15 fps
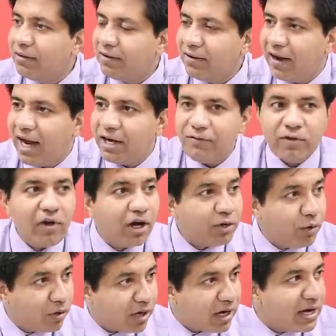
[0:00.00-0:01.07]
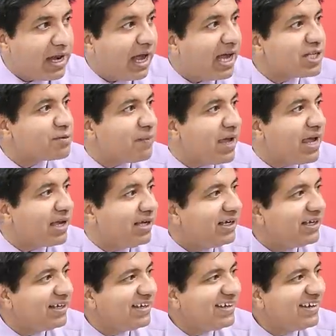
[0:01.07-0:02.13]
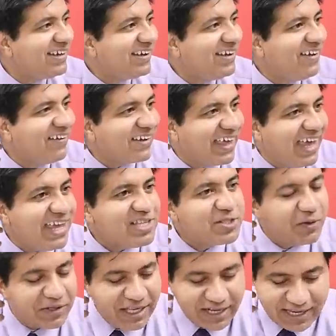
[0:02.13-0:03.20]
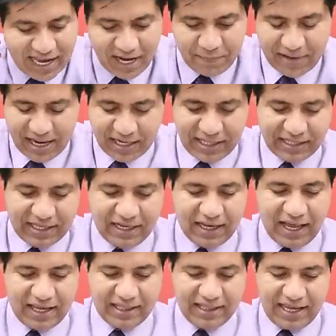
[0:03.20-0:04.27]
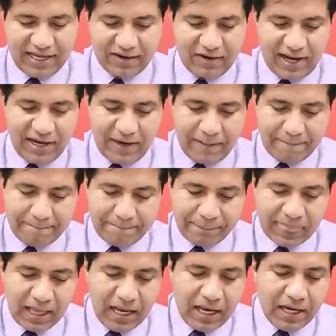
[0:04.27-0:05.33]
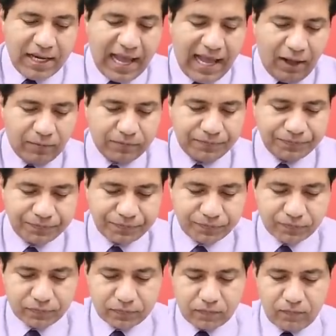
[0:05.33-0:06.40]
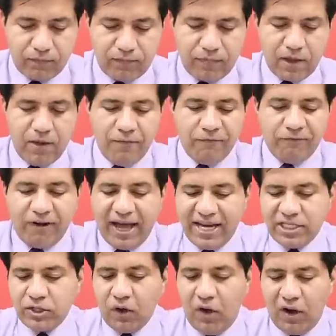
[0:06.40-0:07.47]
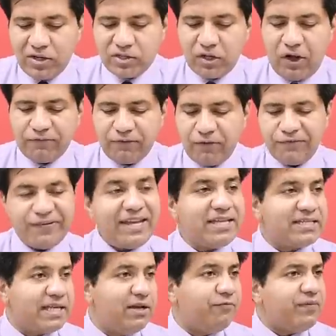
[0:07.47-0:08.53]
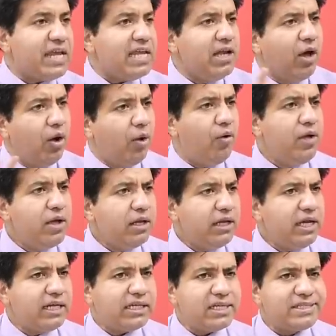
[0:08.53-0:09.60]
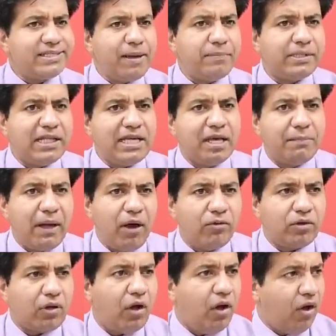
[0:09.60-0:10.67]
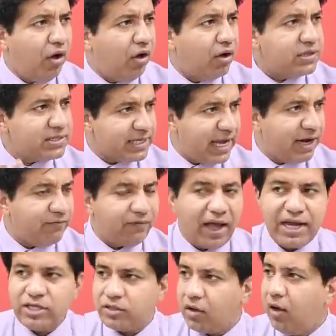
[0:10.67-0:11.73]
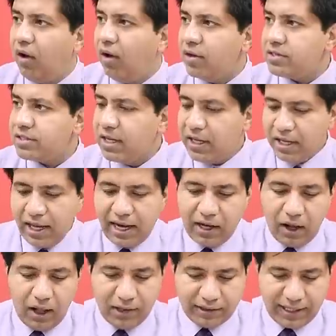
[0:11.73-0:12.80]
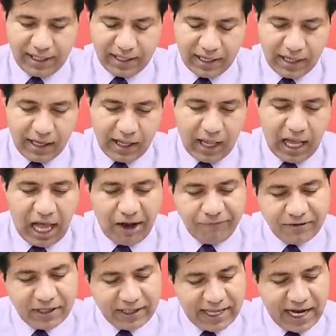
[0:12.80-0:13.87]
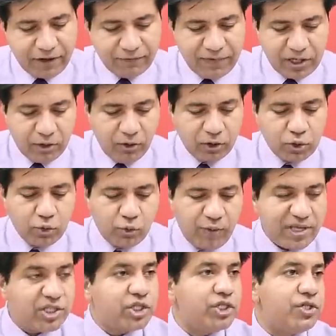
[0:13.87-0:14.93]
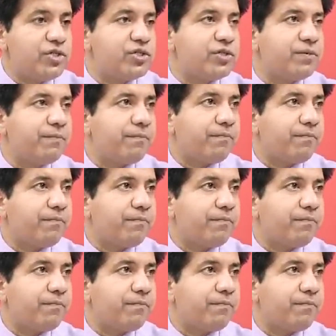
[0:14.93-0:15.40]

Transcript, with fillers: right? We've got Thokar Niaz Okay, so there can be anything like that, right? Now, White Horse of Uffington. We know it is something about horse and white horse and all that. After that, we go to questions